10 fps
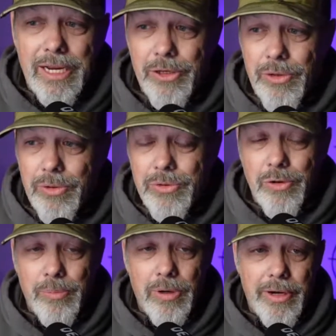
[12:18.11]
that I
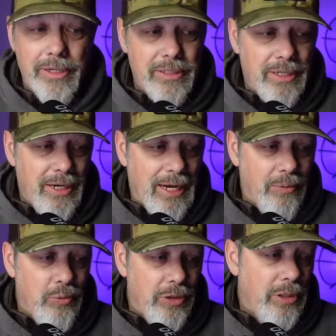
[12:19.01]
use, or products that
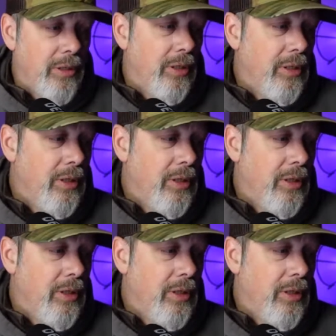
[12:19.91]
I would,